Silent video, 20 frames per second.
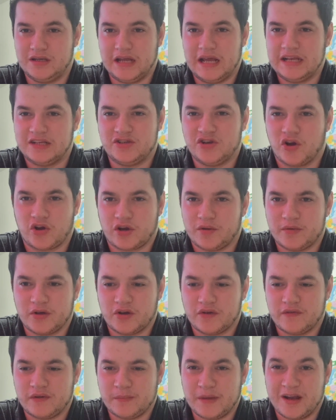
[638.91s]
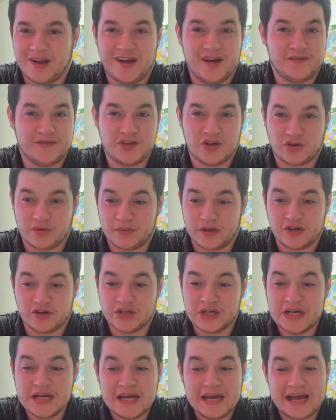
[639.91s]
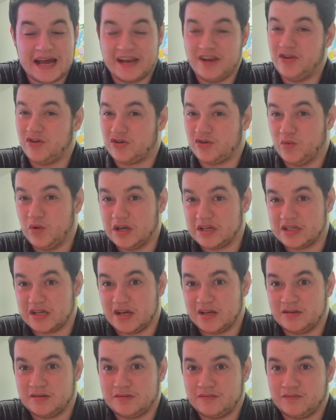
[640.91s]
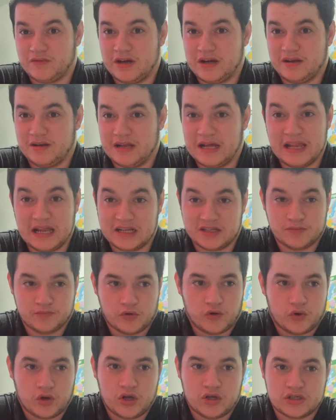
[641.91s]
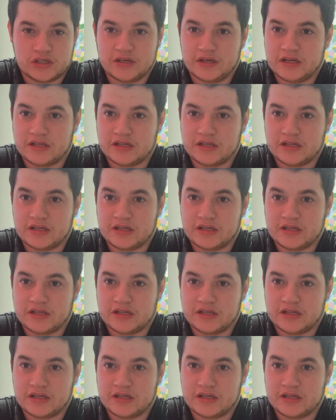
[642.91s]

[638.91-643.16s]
it's not going to be good for your mental health. It's not going to be good, and you're not going to work as hard, right? Like, that's a brutal honesty.